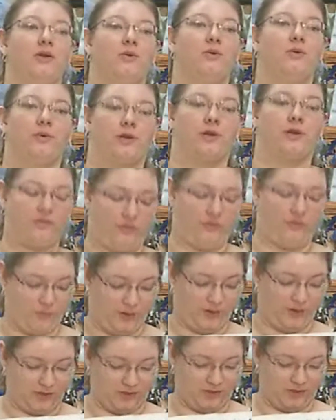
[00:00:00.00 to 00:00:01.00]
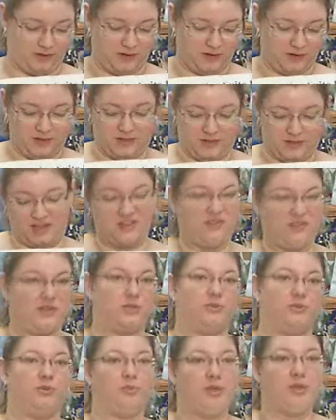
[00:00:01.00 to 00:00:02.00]
work with the
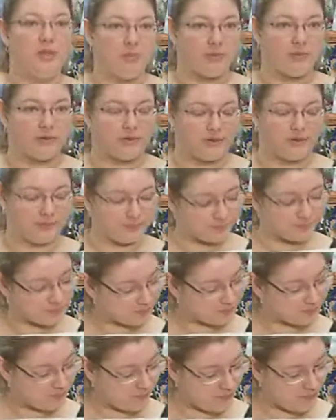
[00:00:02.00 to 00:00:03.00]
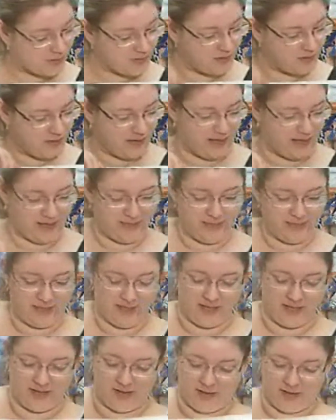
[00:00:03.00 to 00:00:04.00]
individual people. And then